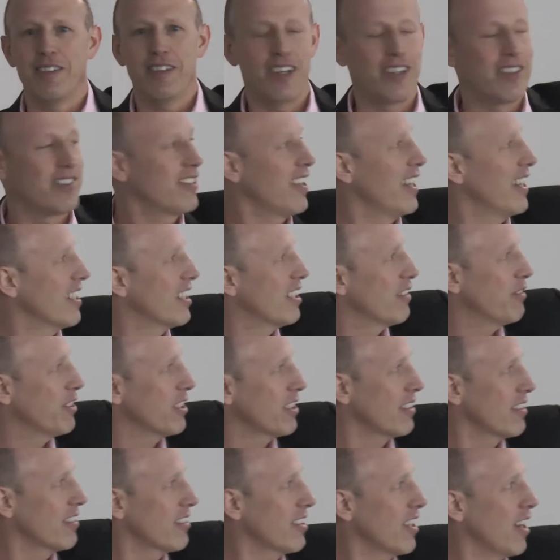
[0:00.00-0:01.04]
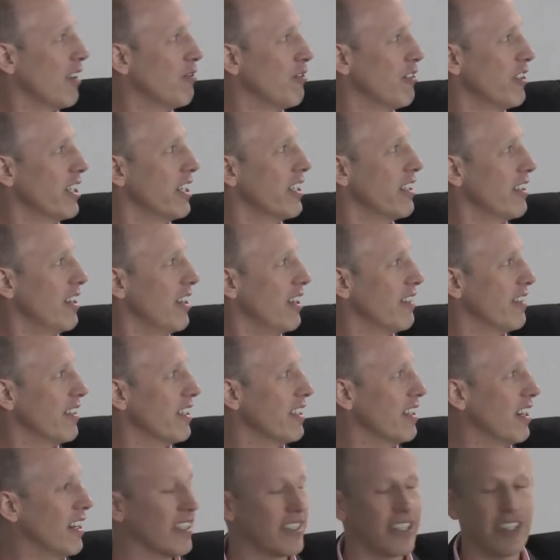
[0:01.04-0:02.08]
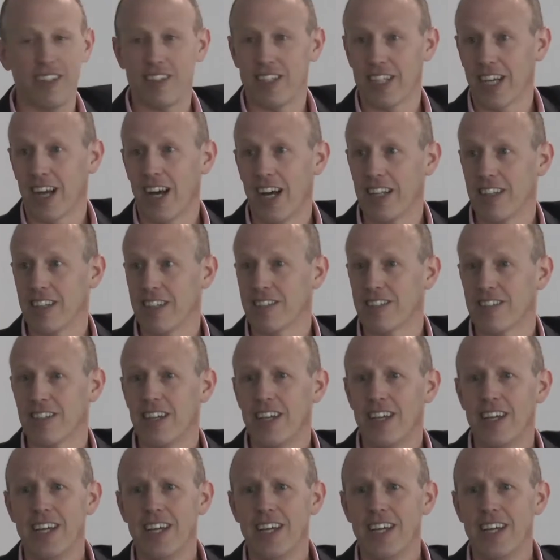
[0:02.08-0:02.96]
scientific discovery on the Keeling Islands.